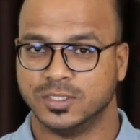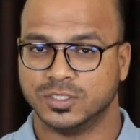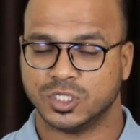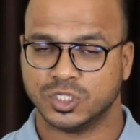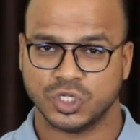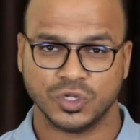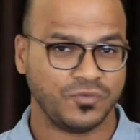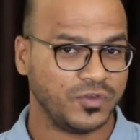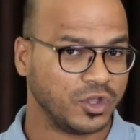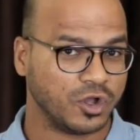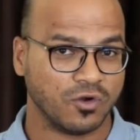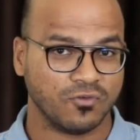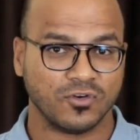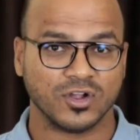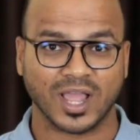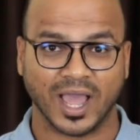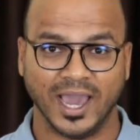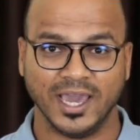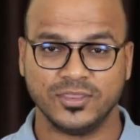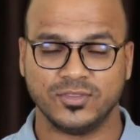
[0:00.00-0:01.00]
So should we go
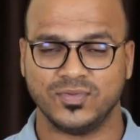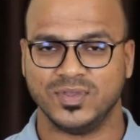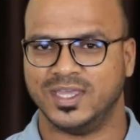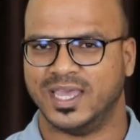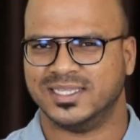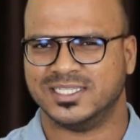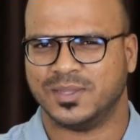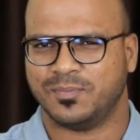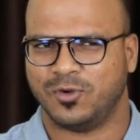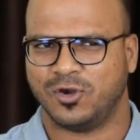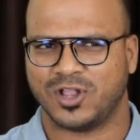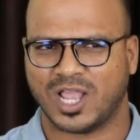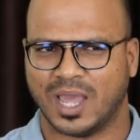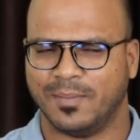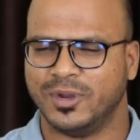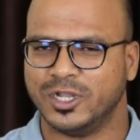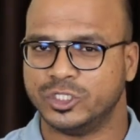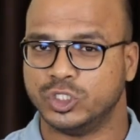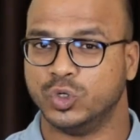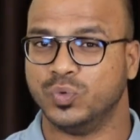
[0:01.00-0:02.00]
for i3 as a
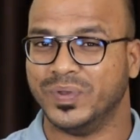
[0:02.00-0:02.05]
programmer?